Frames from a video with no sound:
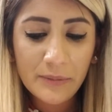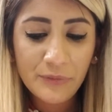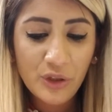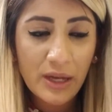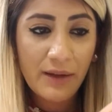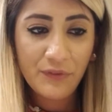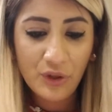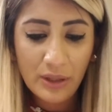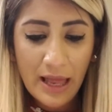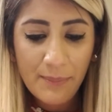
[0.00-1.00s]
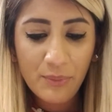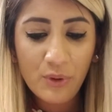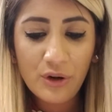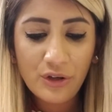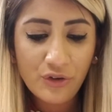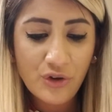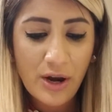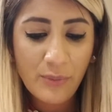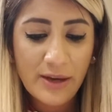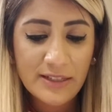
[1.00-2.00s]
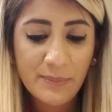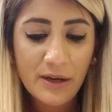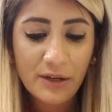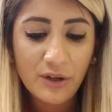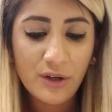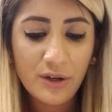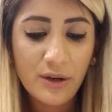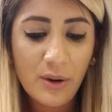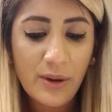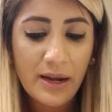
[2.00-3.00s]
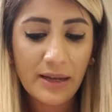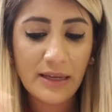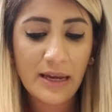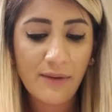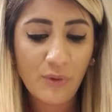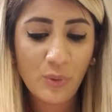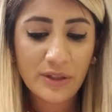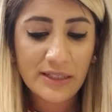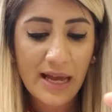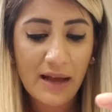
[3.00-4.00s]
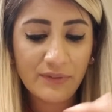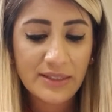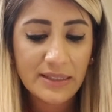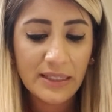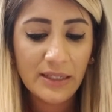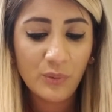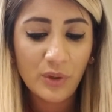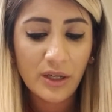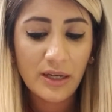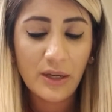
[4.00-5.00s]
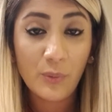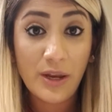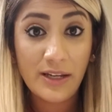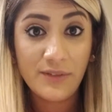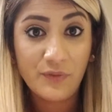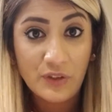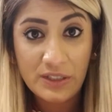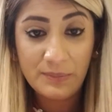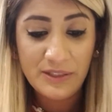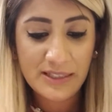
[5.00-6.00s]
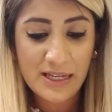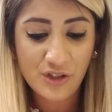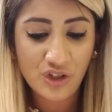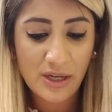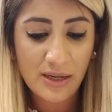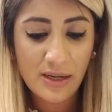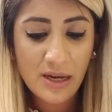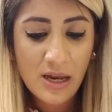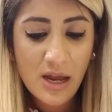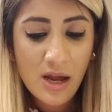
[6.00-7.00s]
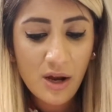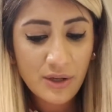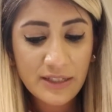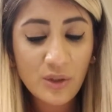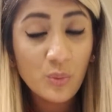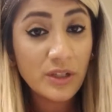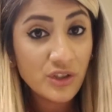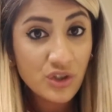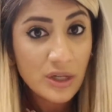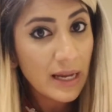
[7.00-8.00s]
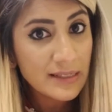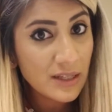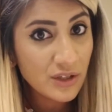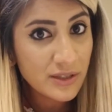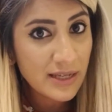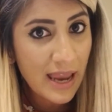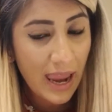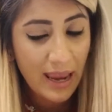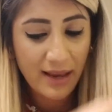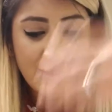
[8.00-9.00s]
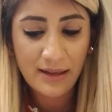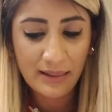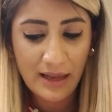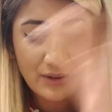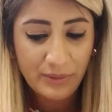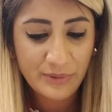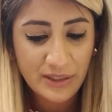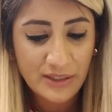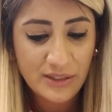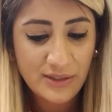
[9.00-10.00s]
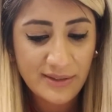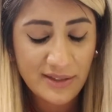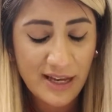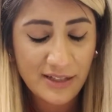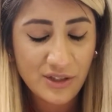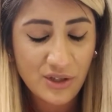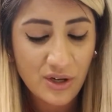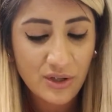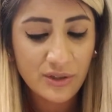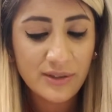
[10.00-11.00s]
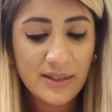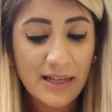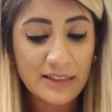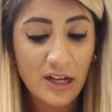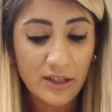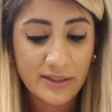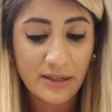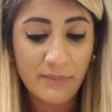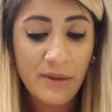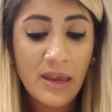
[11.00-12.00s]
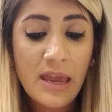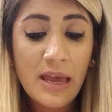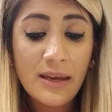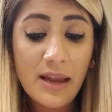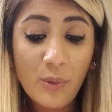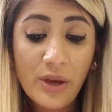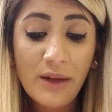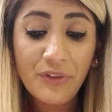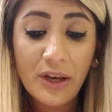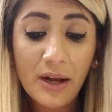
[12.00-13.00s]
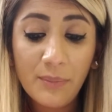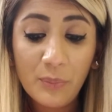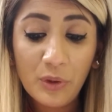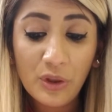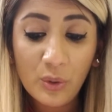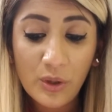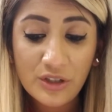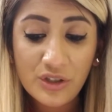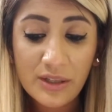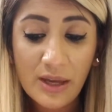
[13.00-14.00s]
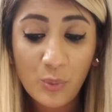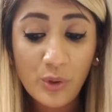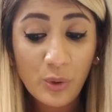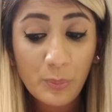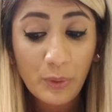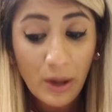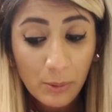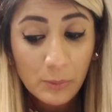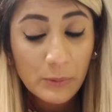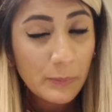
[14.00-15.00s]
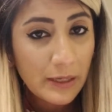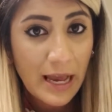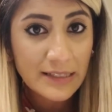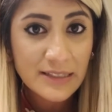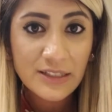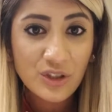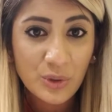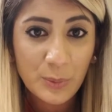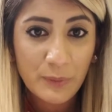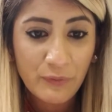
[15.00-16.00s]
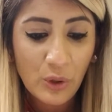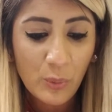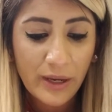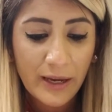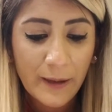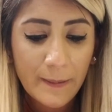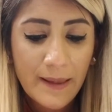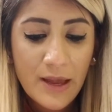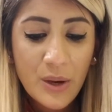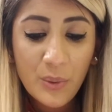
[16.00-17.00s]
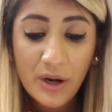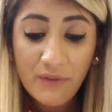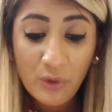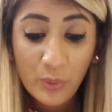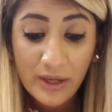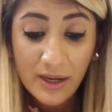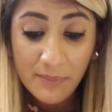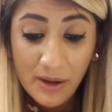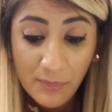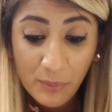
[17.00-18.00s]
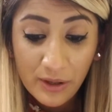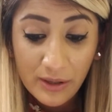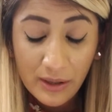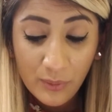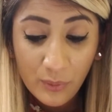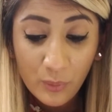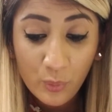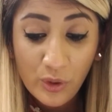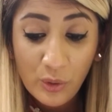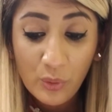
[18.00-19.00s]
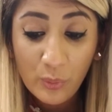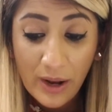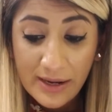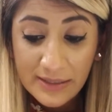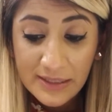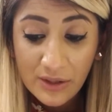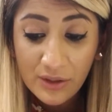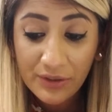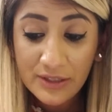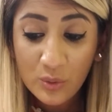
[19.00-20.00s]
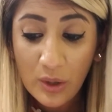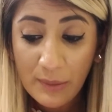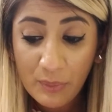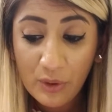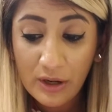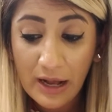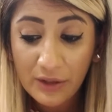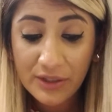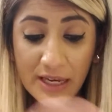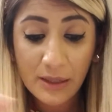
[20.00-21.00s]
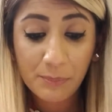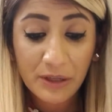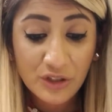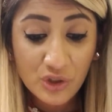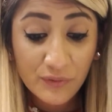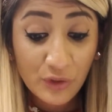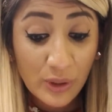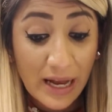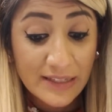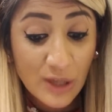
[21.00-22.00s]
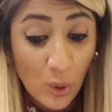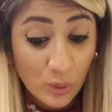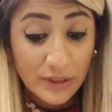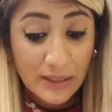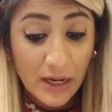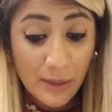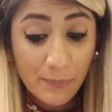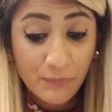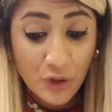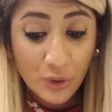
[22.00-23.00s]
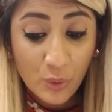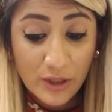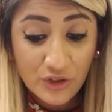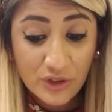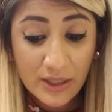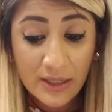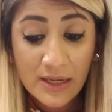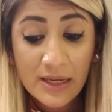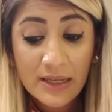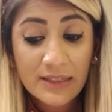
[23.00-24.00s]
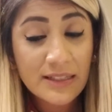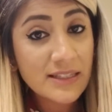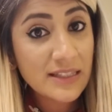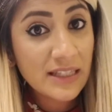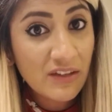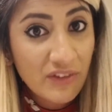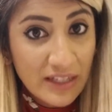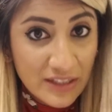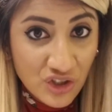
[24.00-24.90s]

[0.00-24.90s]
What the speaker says: you have your lap board, your dry erase marker. All right, I need everyone to have a seat. We're going to get ready for some discussion. Okay, so what did you guys learn today? Allow them to take turns. That's awesome. Now we have to come up with a question that we will probably be asking during review week. Whatever we come up with, we will write it down on this whiteboard. I'll take a picture of you guys holding up your question to see if it gets